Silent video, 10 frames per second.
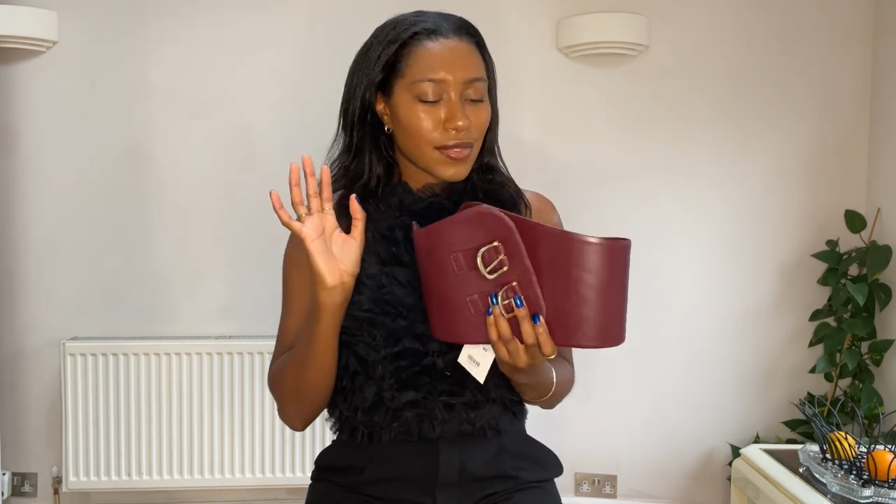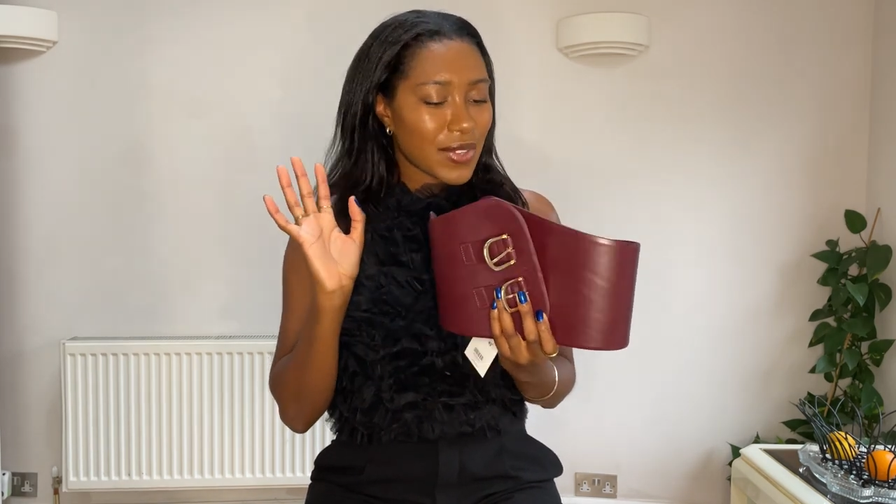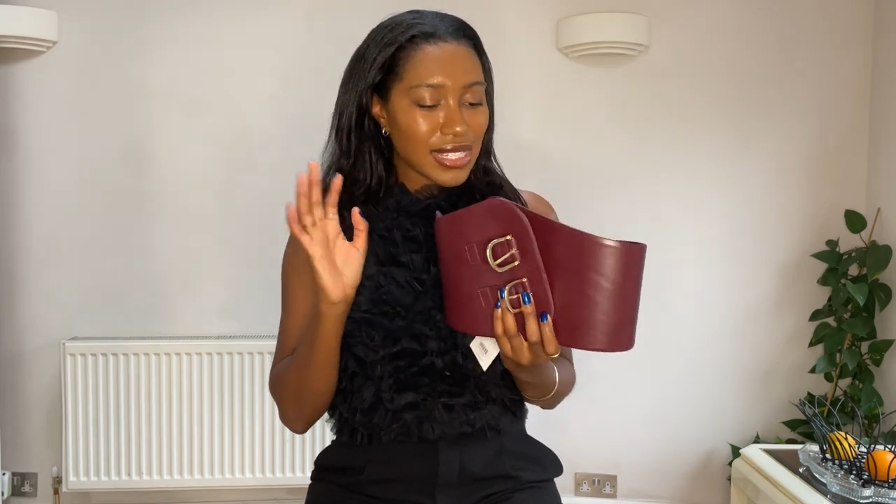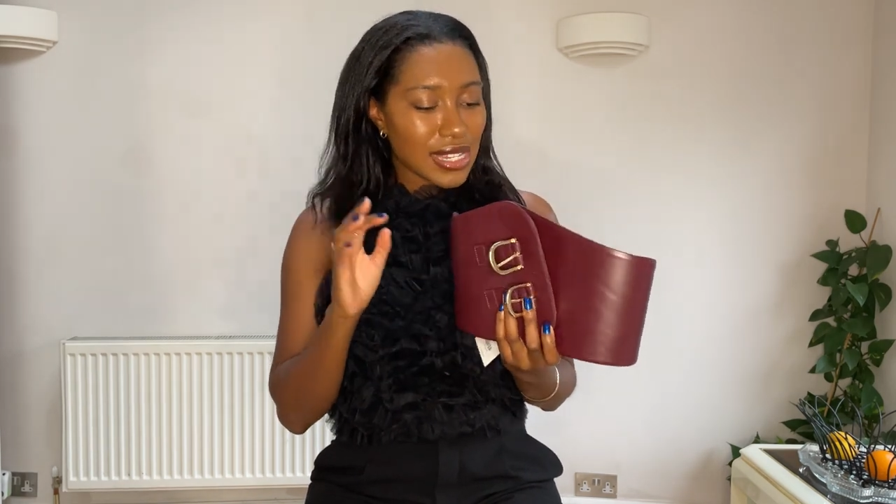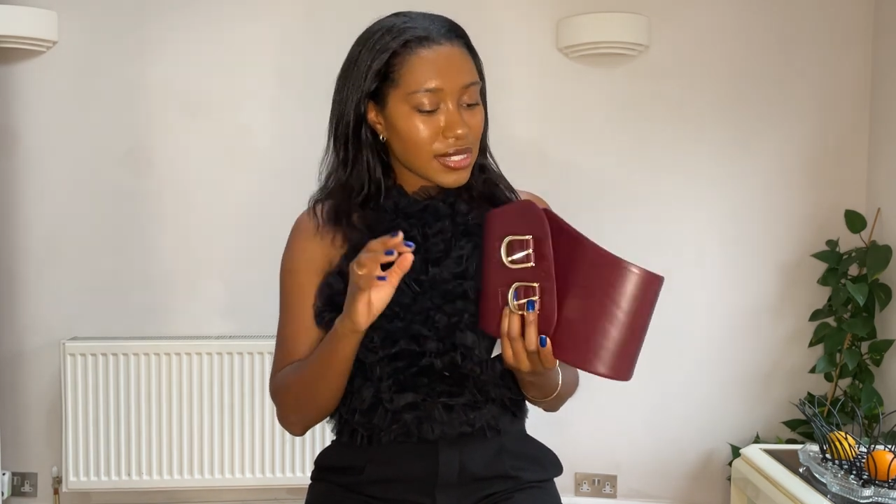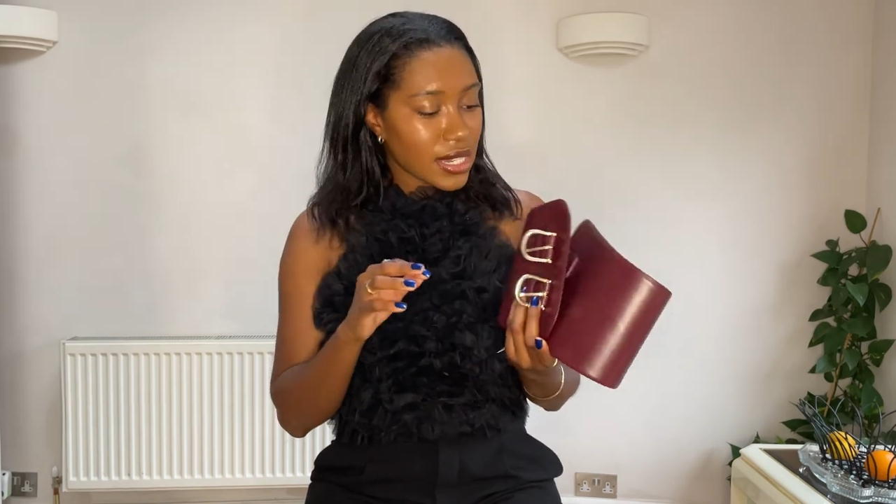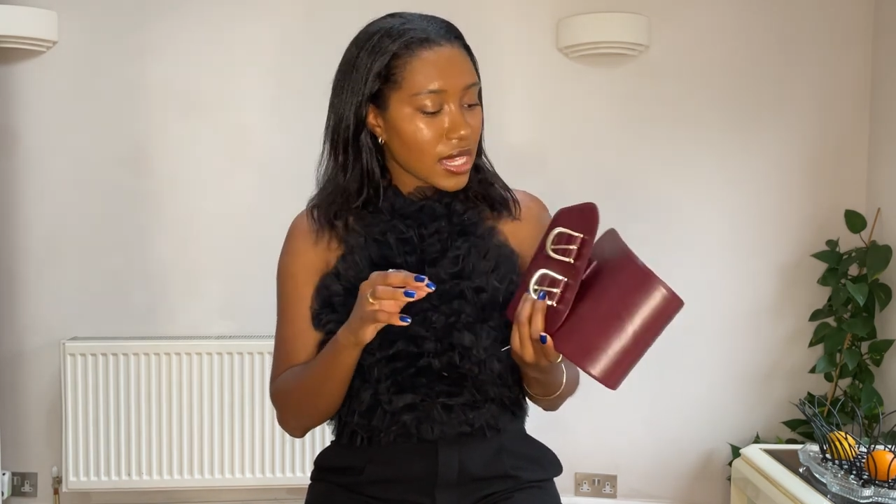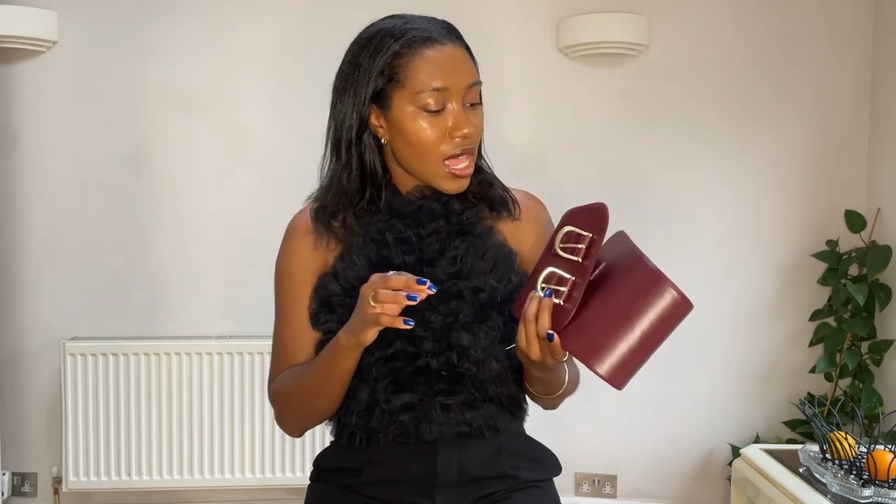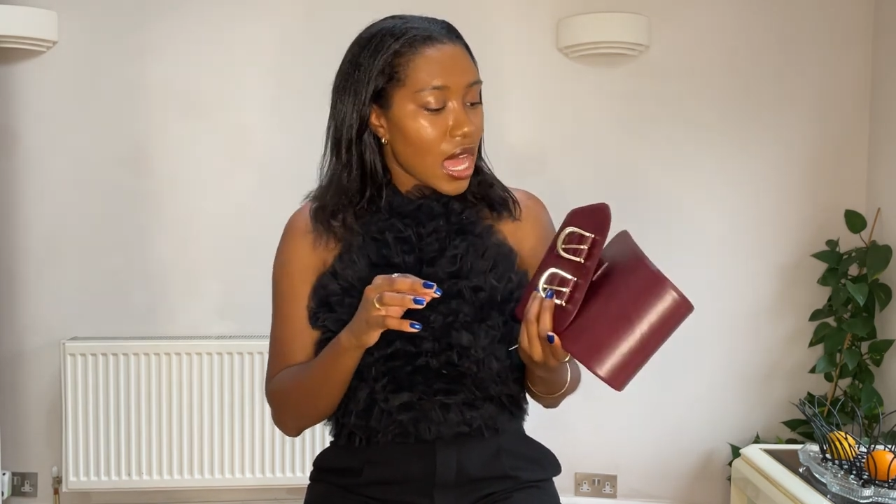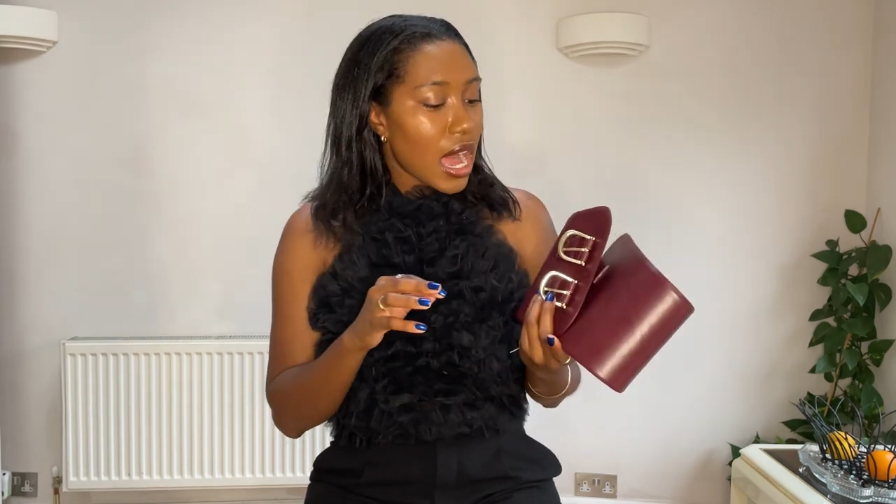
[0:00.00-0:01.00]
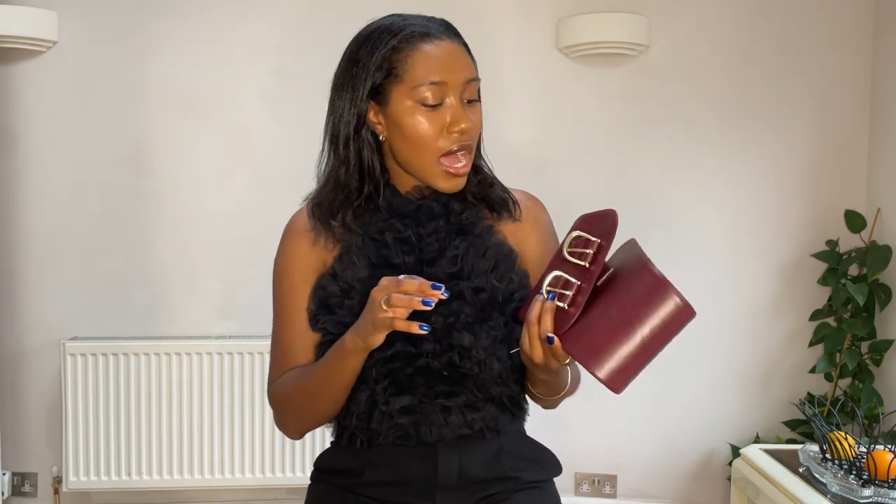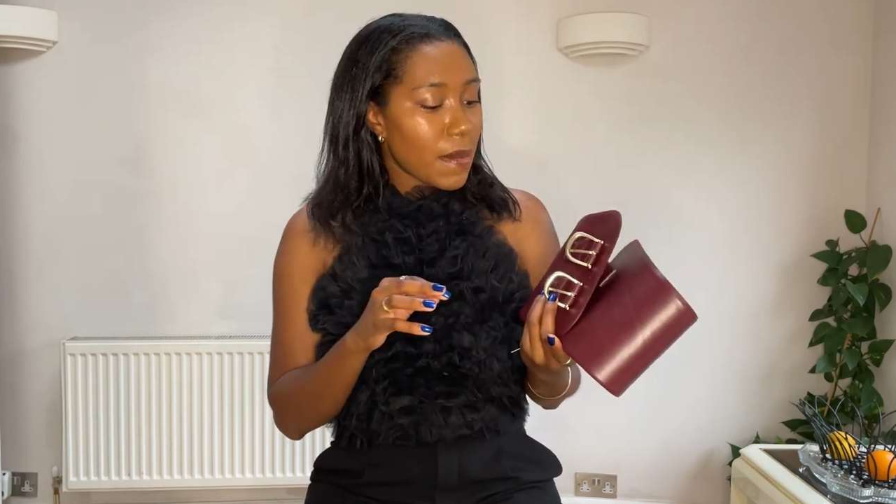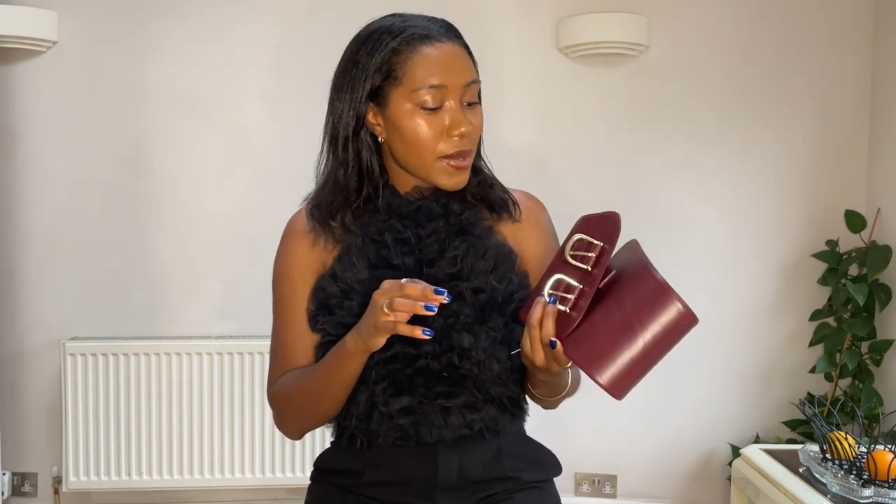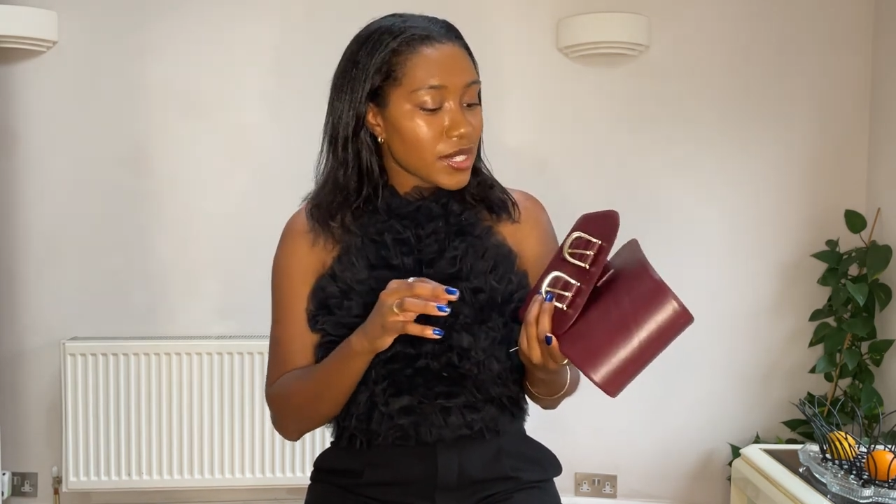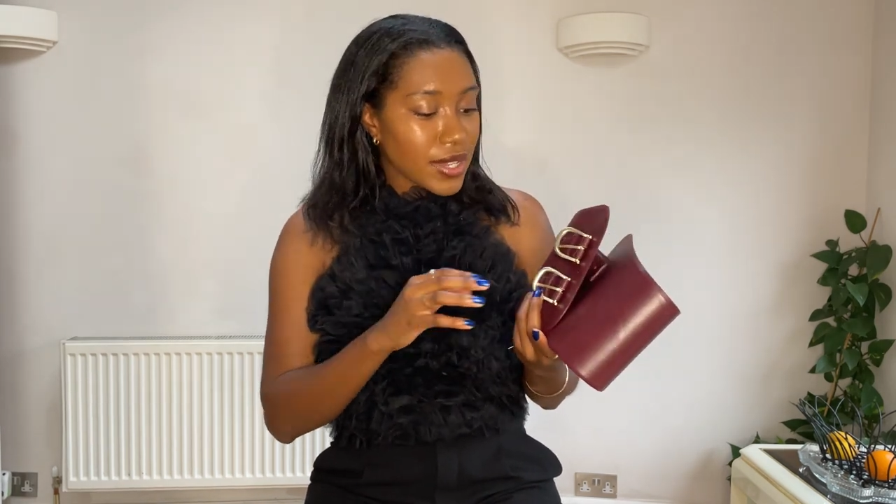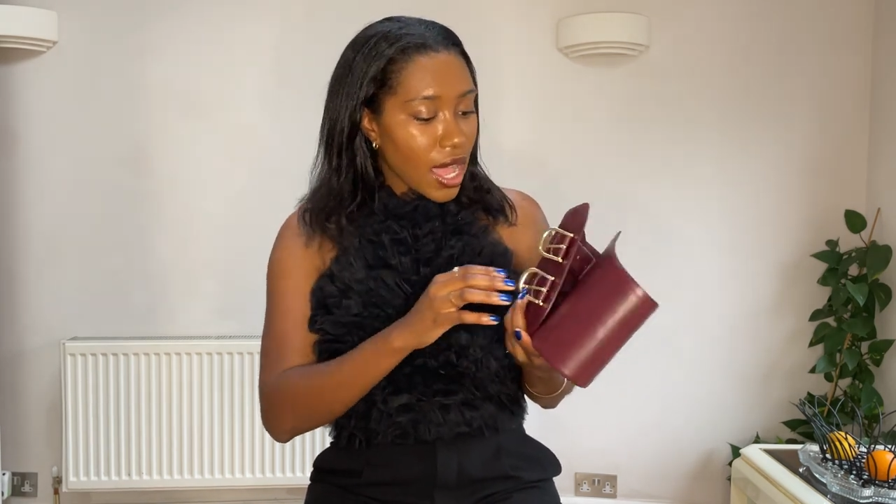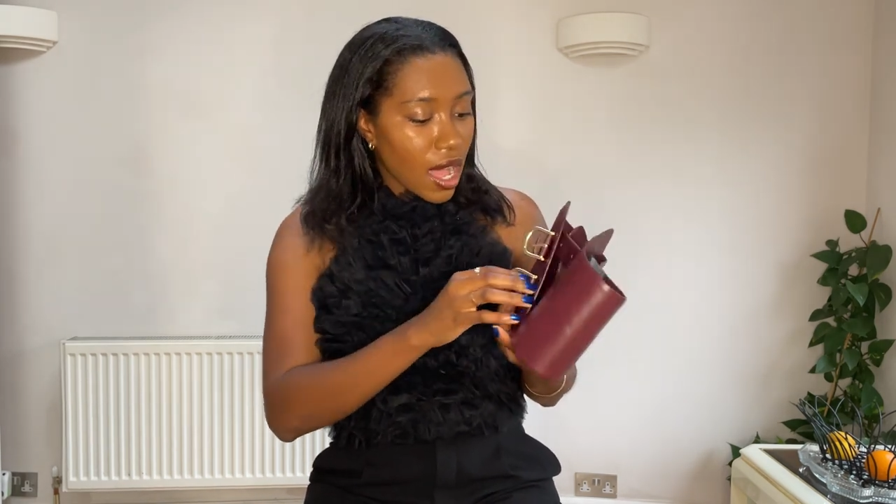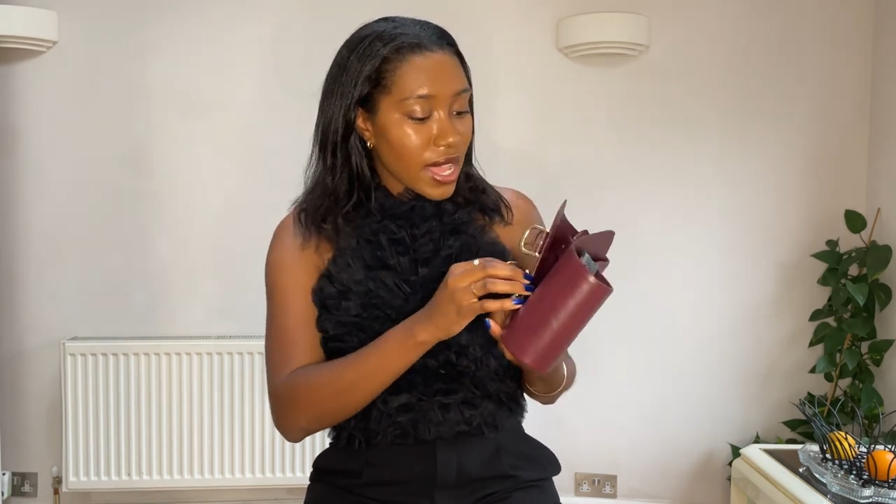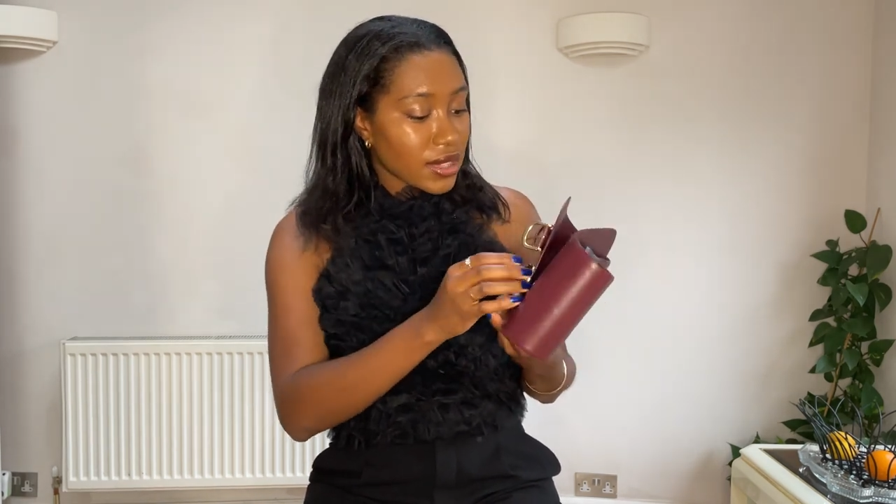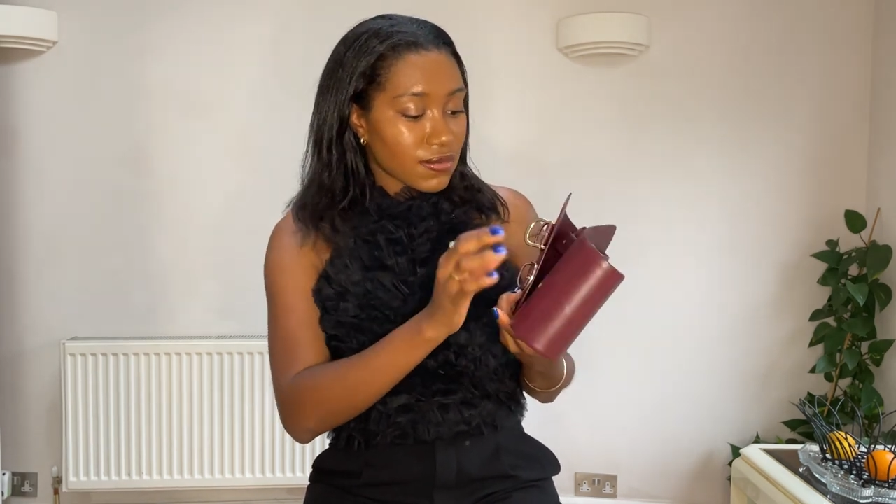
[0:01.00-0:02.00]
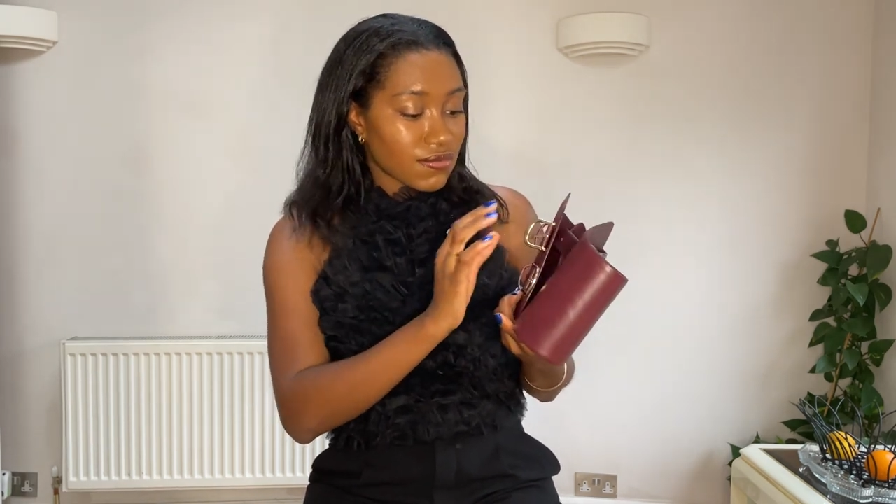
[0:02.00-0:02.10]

fantastic. Um, so yeah, I